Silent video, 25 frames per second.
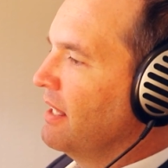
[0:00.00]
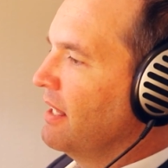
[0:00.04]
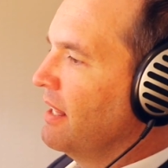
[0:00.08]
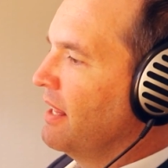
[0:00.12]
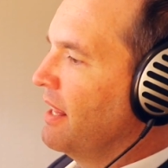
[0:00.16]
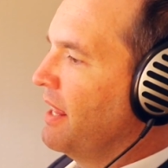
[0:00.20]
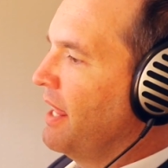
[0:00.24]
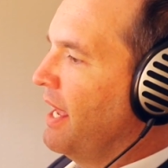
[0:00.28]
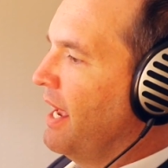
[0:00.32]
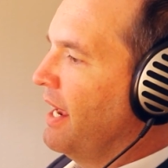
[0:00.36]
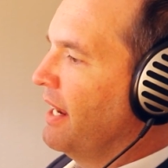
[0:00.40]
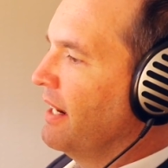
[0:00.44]

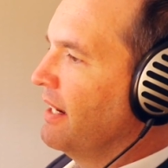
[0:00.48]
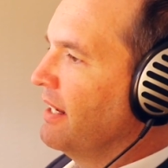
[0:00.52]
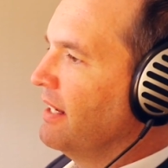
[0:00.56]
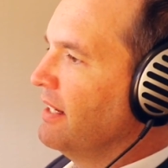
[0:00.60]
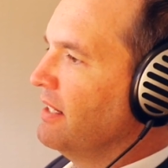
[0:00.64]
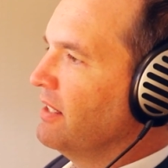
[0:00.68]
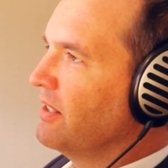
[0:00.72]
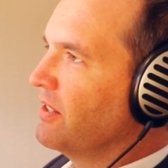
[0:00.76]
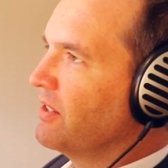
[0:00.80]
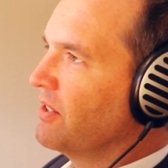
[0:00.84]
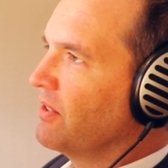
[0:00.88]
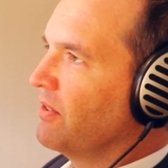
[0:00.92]
that
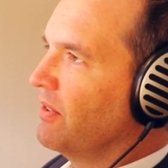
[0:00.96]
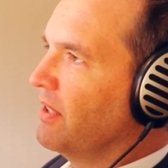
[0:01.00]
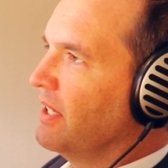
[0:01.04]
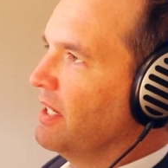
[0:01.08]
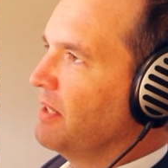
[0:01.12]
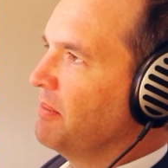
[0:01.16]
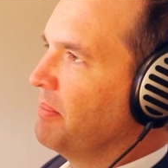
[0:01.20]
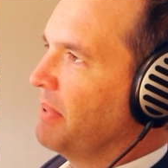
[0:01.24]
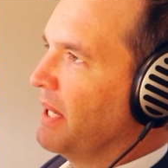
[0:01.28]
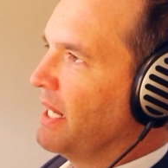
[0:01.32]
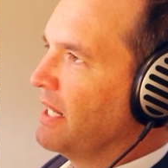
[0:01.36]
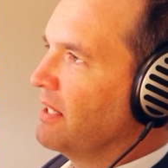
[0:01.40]

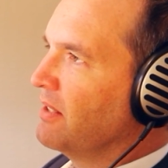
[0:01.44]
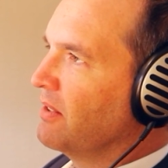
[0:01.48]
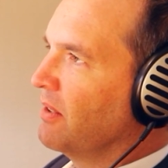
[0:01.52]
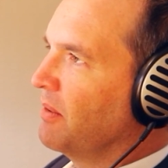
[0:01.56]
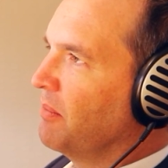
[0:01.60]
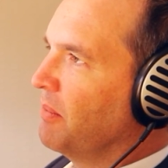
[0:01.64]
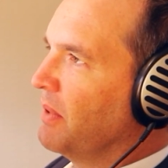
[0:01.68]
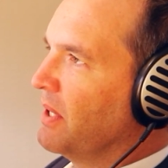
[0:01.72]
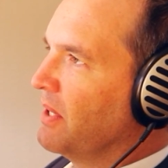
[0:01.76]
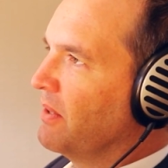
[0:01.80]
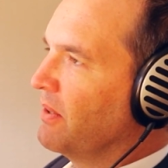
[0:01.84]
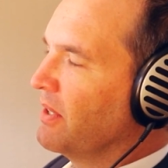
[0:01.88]
industry depends
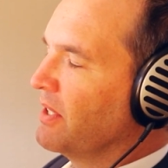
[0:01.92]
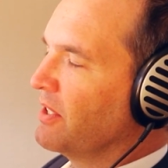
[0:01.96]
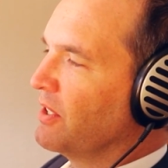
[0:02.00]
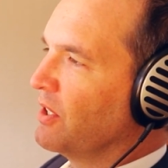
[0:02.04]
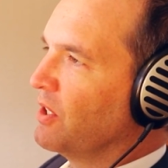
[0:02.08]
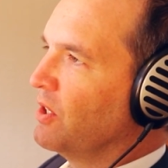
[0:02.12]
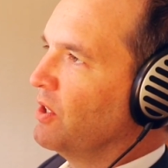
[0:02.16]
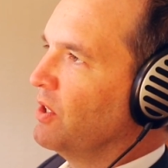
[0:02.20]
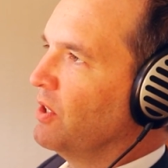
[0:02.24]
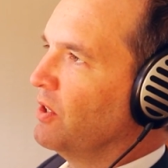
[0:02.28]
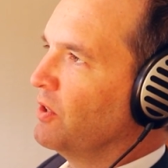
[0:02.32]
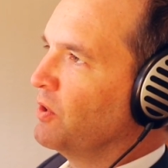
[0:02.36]
on whether it's
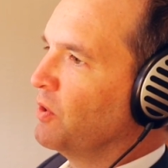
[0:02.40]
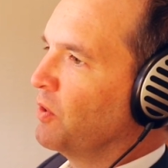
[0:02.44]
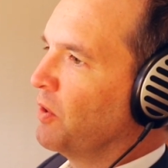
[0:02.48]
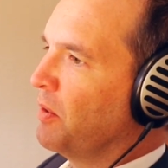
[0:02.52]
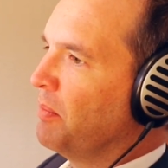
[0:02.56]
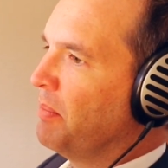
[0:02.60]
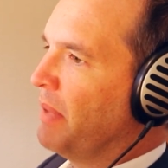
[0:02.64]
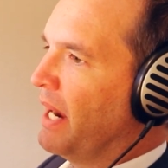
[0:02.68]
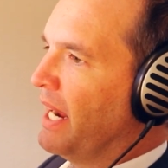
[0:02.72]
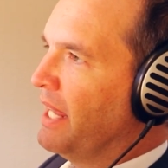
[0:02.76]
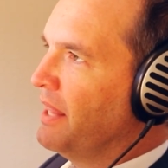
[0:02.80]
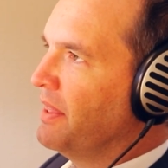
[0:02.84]
a good or
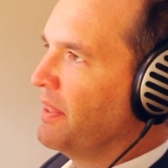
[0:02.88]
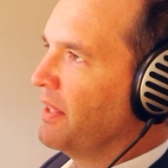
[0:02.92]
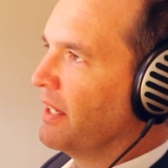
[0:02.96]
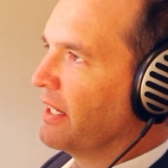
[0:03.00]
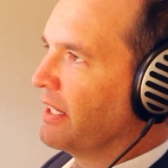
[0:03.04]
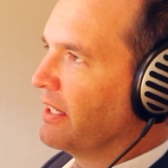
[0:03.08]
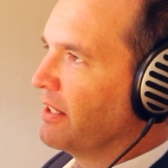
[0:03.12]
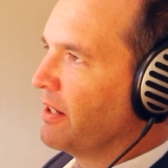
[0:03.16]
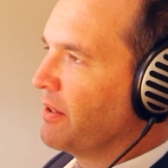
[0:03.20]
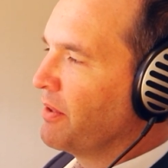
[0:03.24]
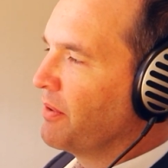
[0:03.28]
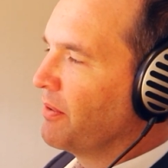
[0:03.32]
a bad
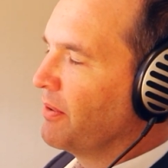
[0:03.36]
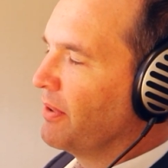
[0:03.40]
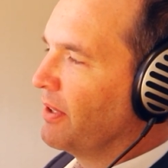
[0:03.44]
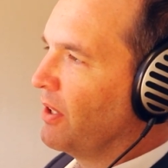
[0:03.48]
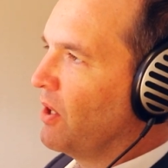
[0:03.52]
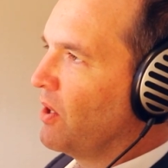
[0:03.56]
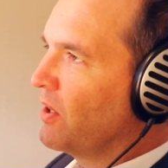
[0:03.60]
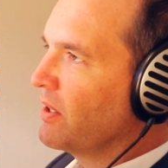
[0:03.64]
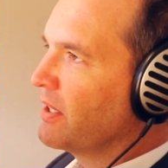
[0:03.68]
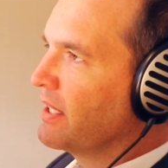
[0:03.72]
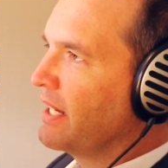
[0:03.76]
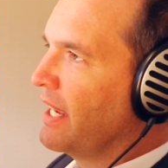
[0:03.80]
thing. Through
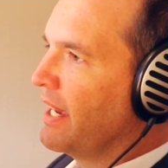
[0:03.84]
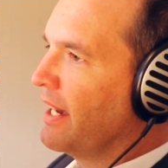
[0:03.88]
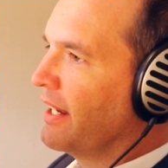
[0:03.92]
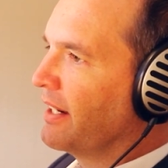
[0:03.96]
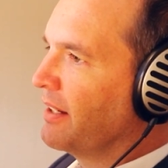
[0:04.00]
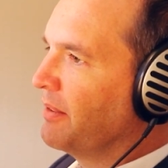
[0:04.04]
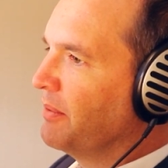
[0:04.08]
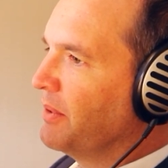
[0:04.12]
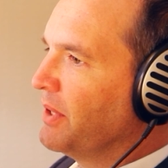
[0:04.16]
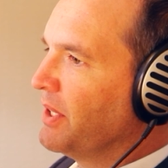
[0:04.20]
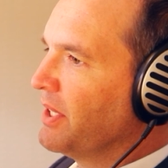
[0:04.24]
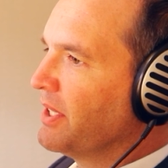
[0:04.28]

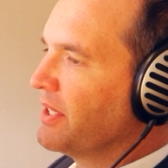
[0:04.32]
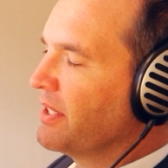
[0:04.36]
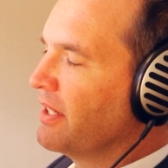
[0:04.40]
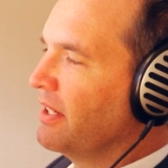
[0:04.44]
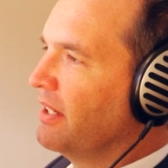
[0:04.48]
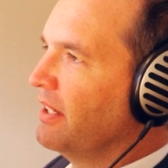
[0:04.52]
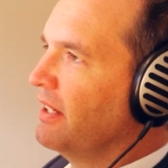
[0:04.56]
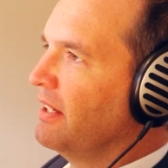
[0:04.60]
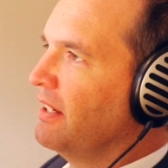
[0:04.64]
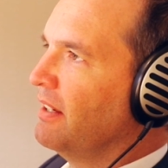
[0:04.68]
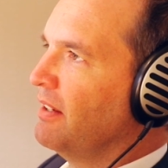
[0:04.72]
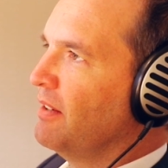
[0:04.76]
lockdown, it was
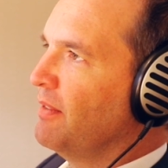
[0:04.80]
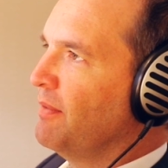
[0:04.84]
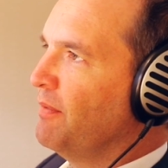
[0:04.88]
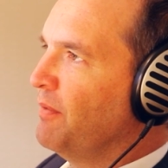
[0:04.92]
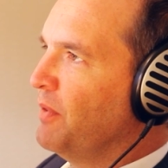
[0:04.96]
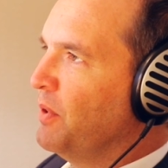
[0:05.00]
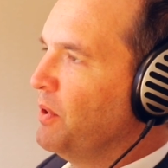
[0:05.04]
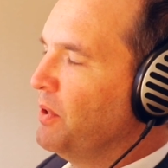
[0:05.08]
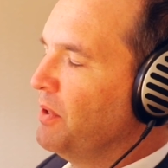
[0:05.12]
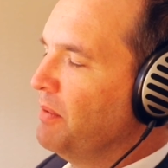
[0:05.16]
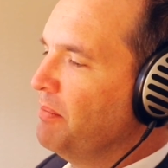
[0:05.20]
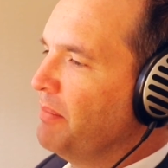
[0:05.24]

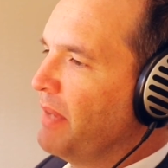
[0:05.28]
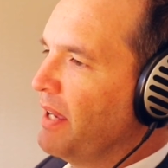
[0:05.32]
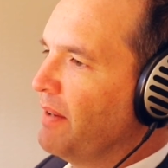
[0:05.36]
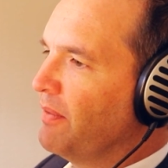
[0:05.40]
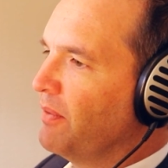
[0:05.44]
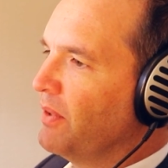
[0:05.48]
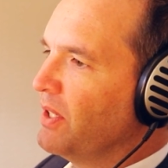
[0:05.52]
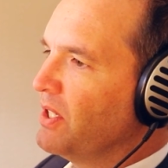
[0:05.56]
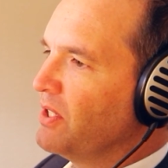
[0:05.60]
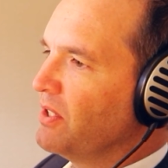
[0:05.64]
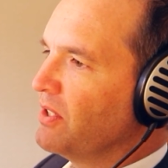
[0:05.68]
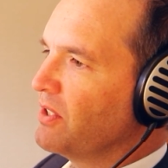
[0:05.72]
food and
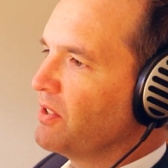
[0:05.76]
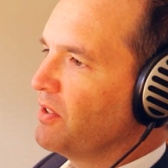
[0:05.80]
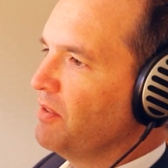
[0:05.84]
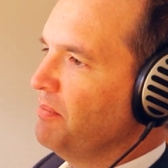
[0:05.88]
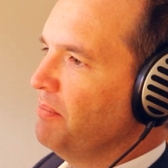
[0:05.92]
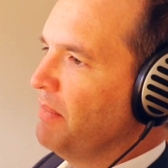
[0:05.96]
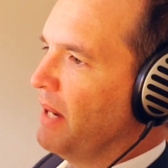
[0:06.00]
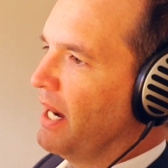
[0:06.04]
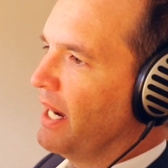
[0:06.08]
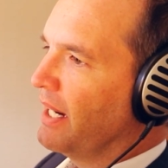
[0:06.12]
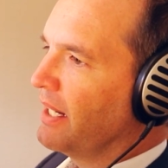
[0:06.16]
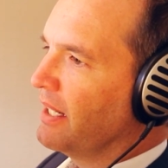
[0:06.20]
beverage and
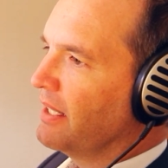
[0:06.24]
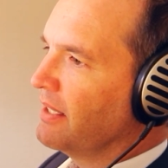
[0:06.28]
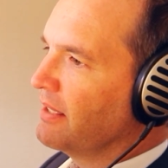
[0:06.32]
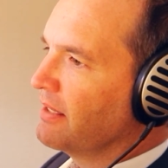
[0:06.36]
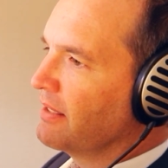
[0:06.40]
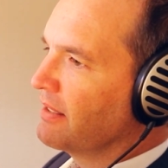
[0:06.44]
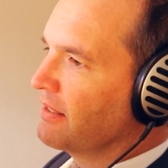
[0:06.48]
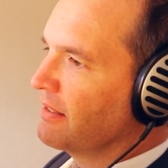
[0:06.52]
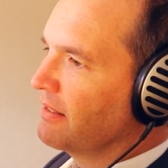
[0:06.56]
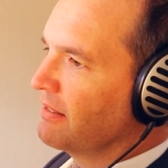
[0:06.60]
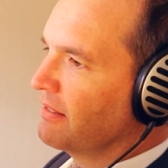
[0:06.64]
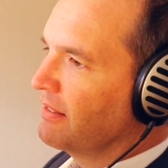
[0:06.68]

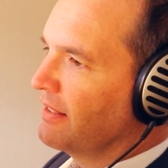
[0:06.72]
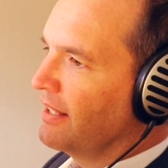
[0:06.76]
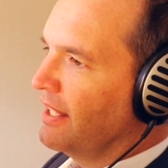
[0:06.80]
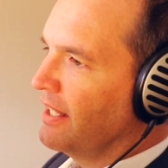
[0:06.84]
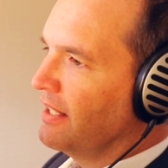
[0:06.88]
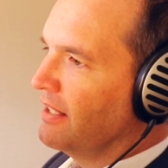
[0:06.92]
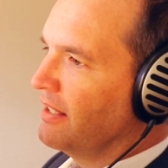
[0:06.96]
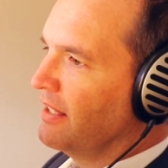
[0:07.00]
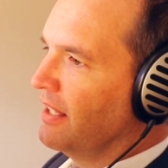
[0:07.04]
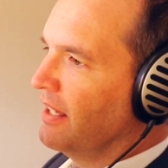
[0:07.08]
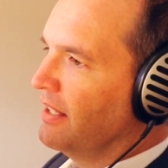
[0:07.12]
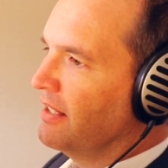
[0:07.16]
supermarkets
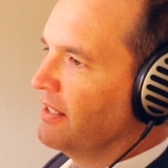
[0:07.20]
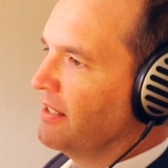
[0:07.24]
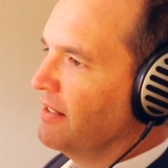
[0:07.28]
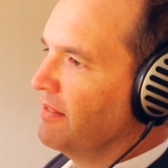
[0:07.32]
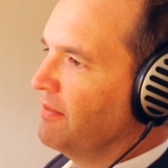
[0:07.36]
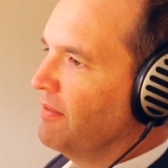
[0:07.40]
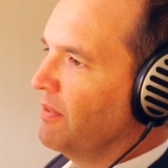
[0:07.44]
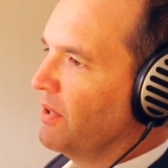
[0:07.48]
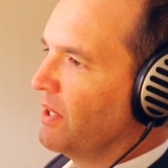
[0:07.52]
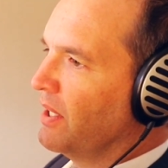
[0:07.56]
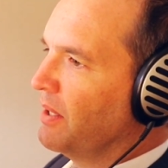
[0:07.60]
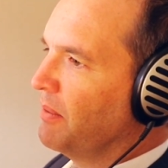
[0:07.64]
that
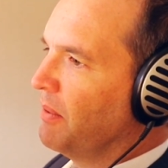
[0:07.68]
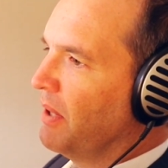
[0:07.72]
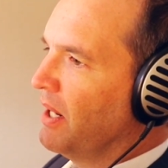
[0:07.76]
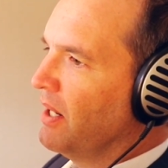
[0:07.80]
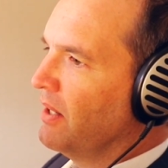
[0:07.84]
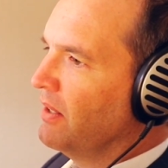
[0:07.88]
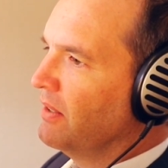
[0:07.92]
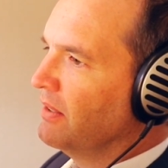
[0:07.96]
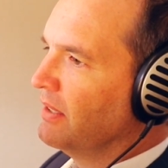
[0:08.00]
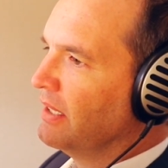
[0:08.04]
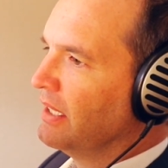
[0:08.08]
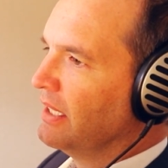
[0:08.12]
did very
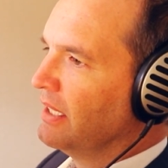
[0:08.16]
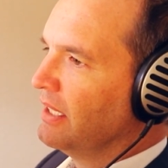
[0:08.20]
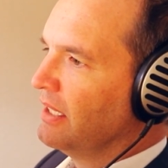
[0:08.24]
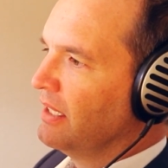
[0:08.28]
well.